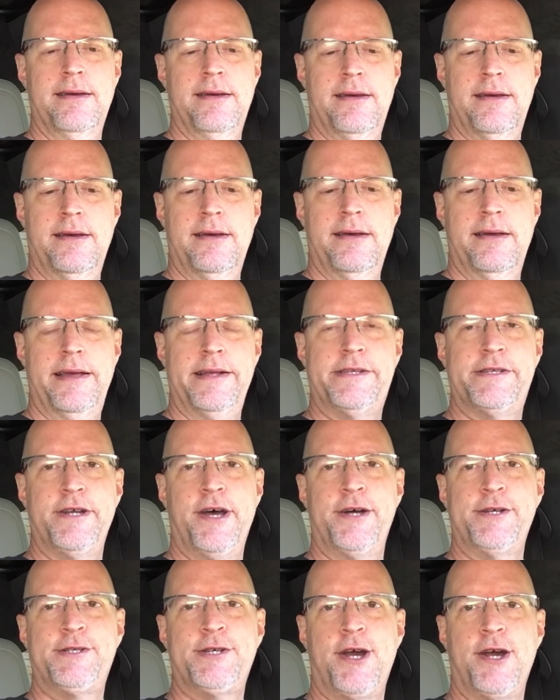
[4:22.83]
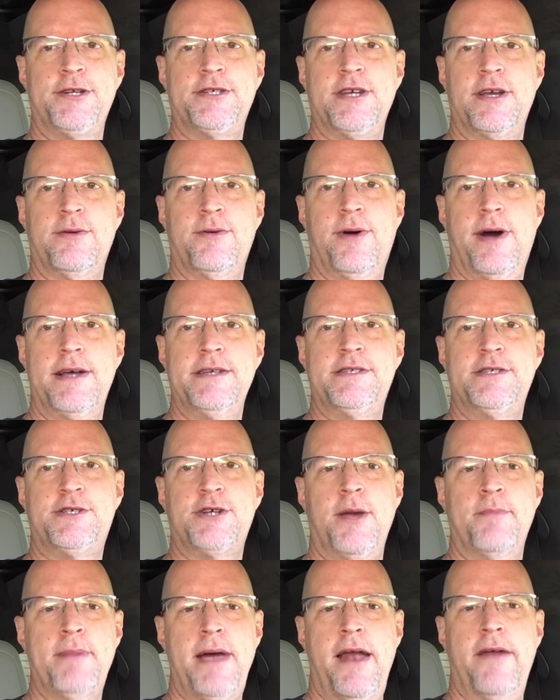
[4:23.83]
it's not charging. Why is it?
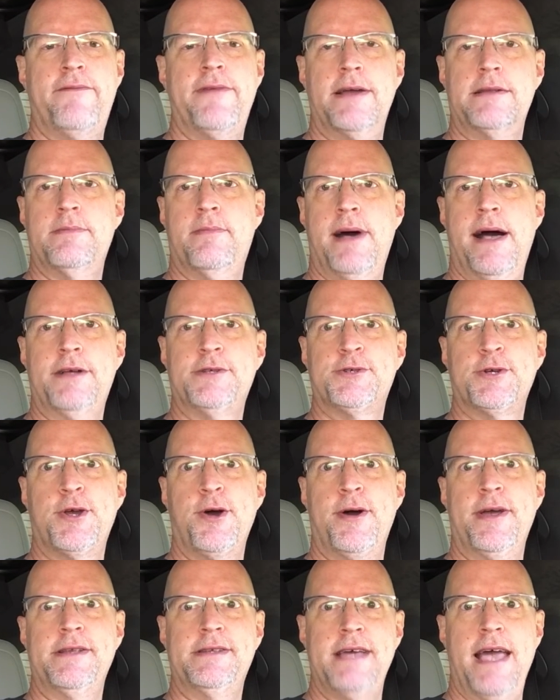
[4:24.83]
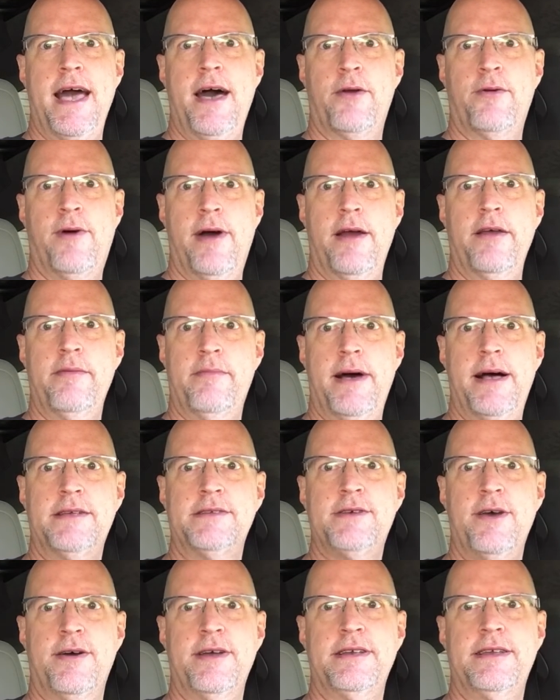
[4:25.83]
Matter of fact, the miles are going down. Why are the miles
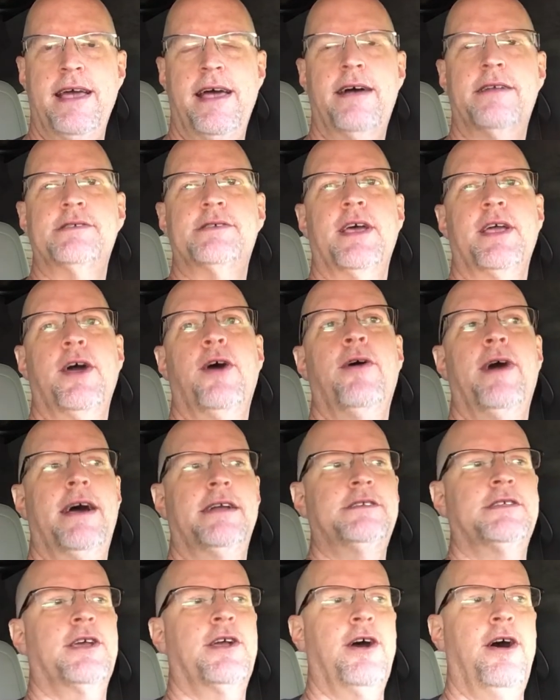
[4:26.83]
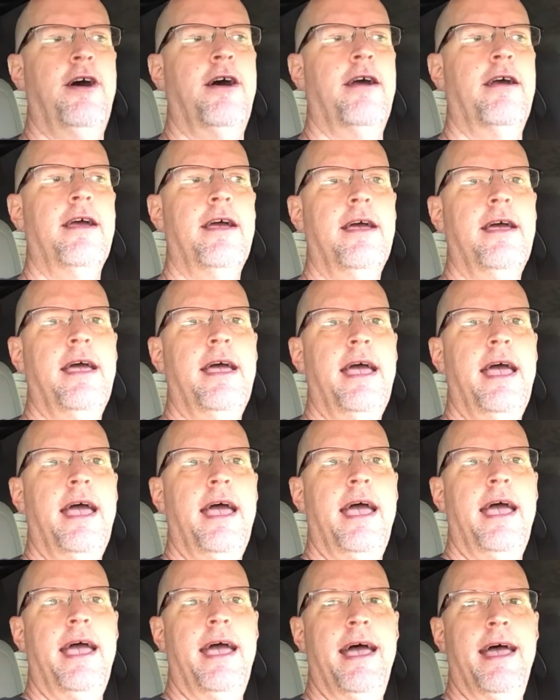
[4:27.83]
going down? So I go out to the car
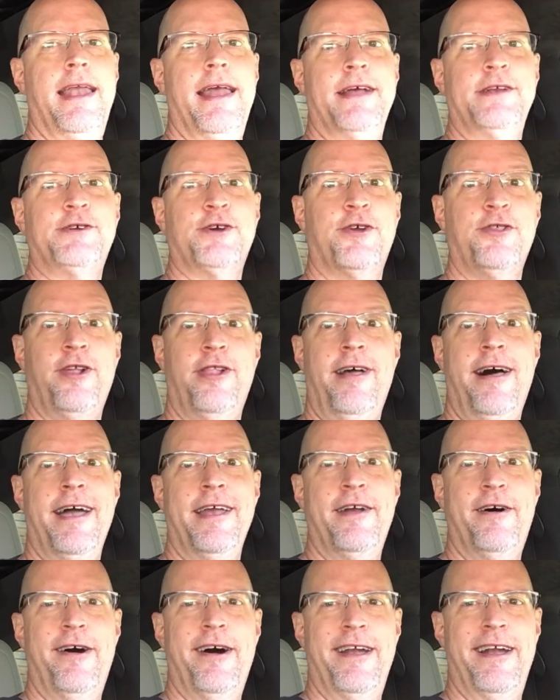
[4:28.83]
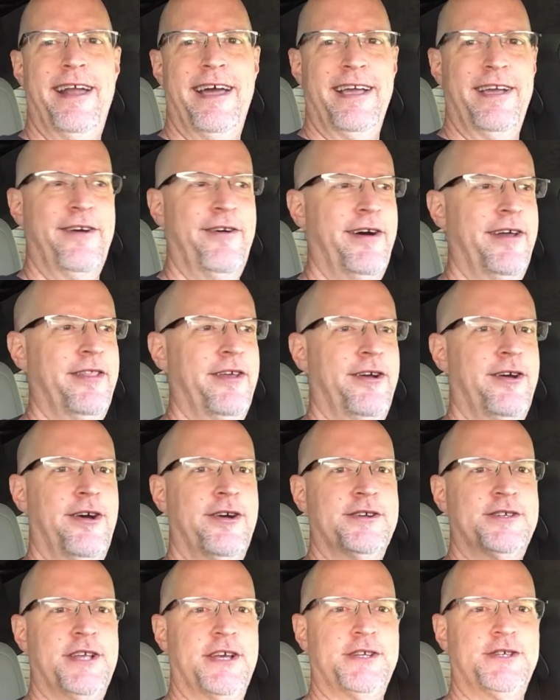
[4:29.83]
and I turn the light on and I go out and the
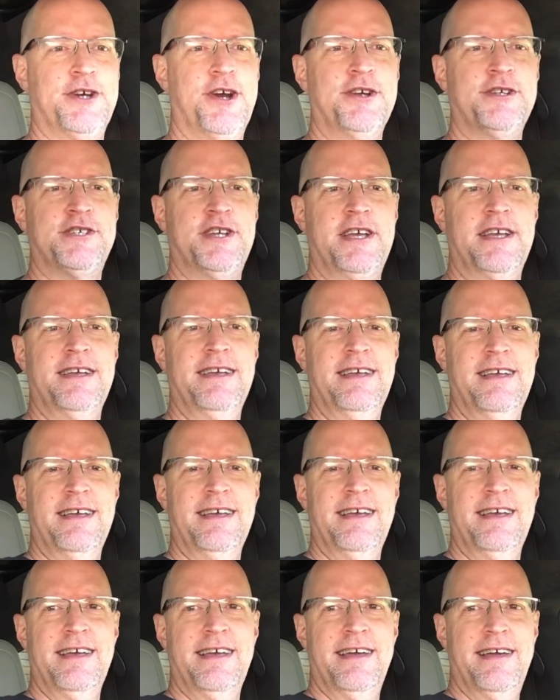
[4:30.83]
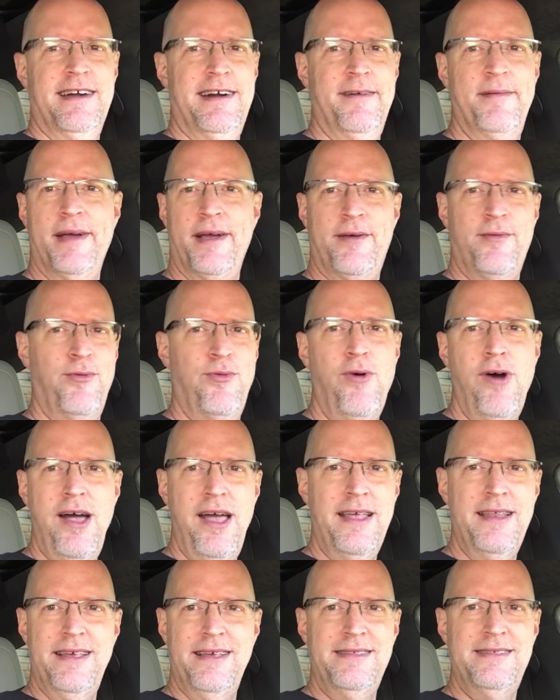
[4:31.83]
car's charging. And I'm like, what?
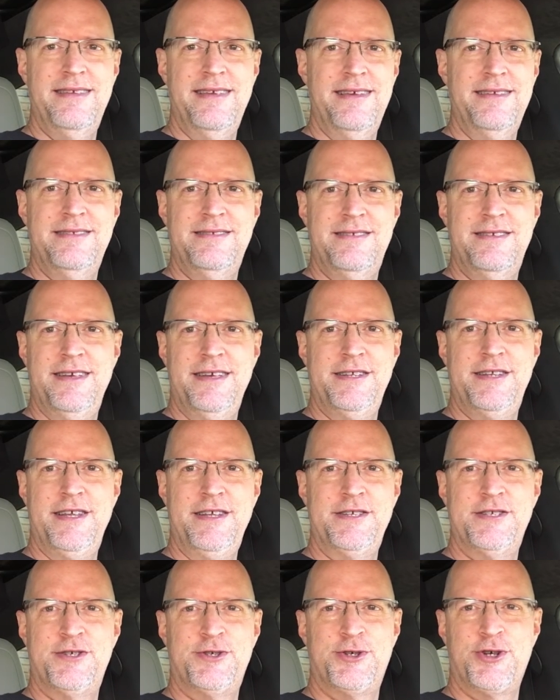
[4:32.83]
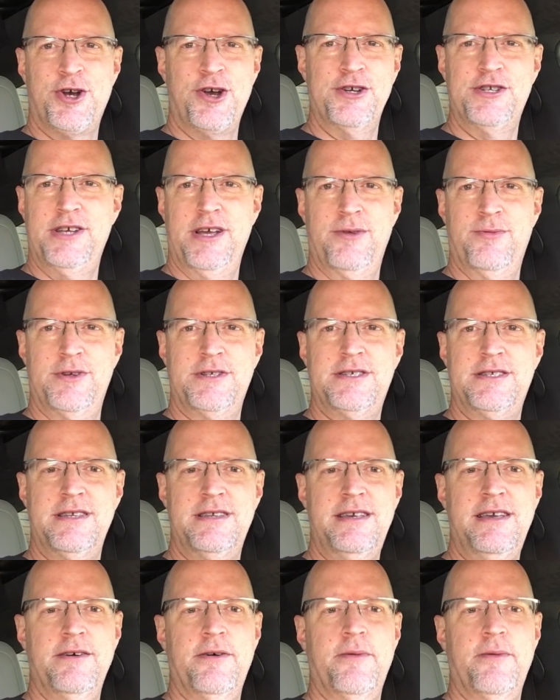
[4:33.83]
It is charging. What's the deal?